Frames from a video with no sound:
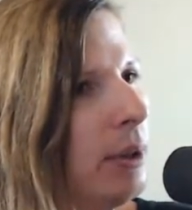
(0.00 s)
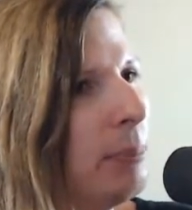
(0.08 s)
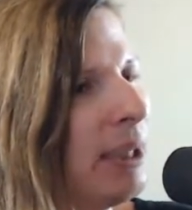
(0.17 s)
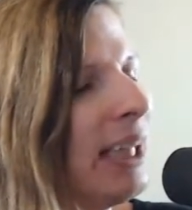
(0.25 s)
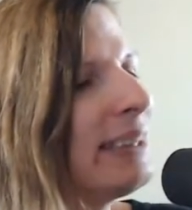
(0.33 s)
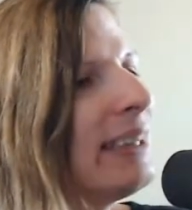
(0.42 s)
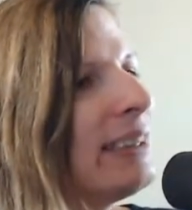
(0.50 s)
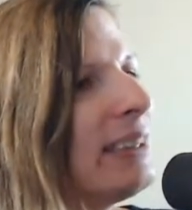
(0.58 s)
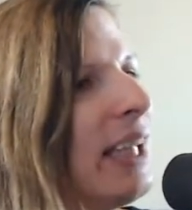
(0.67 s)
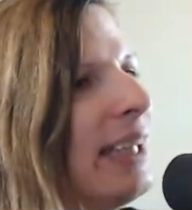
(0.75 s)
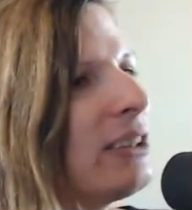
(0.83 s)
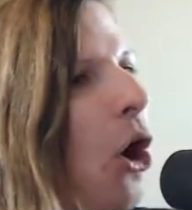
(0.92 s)
because
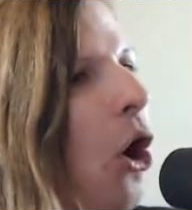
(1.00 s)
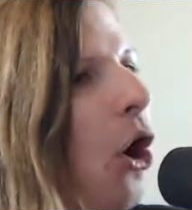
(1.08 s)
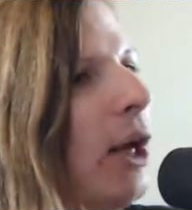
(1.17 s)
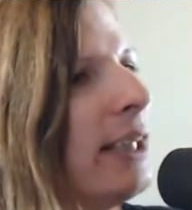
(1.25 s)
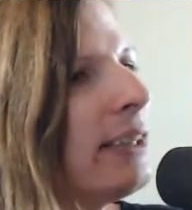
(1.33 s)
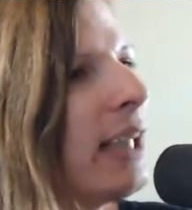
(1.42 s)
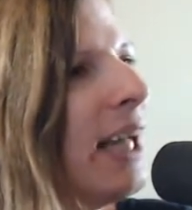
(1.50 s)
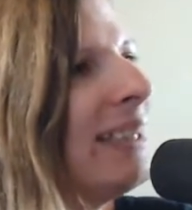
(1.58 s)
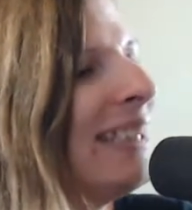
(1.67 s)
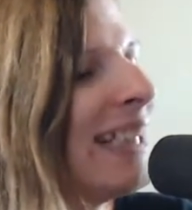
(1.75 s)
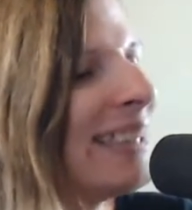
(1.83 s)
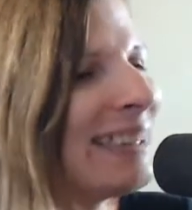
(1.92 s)
it's a
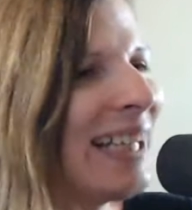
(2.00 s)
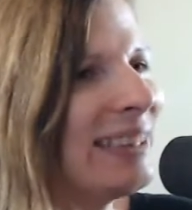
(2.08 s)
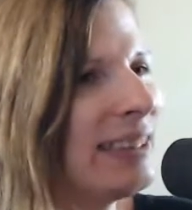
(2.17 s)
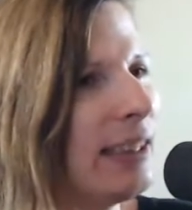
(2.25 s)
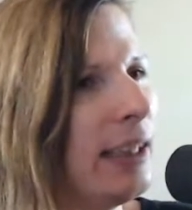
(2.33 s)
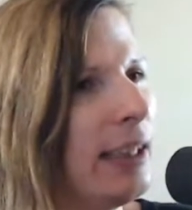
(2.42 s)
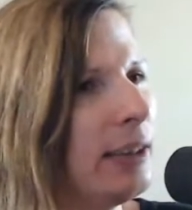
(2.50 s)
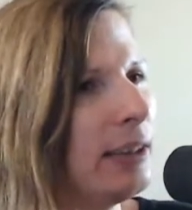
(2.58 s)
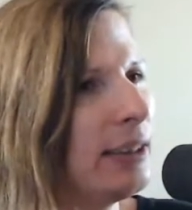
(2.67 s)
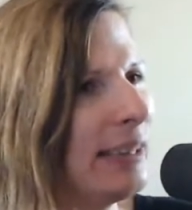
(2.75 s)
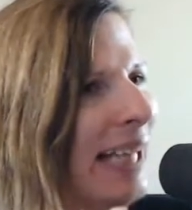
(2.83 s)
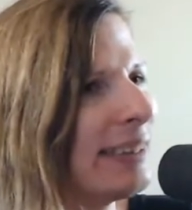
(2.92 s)
necessity. Yeah.
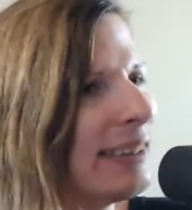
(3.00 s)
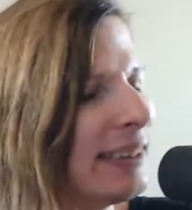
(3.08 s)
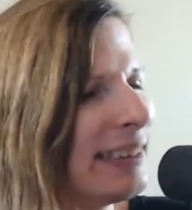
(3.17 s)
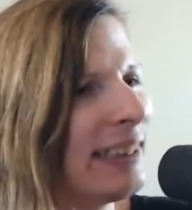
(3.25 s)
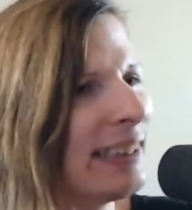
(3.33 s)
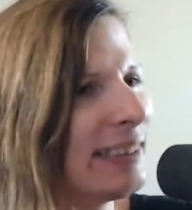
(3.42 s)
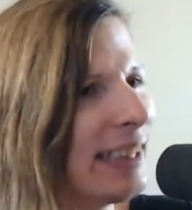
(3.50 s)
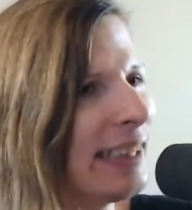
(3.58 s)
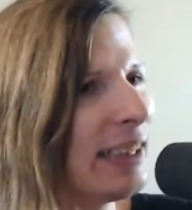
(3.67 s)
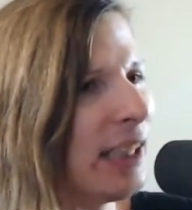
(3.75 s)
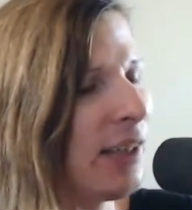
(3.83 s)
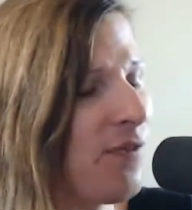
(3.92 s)
Sex is a
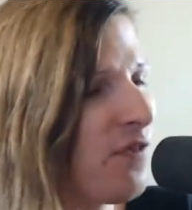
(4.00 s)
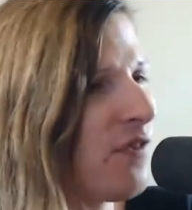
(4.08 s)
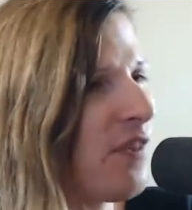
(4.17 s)
necessity.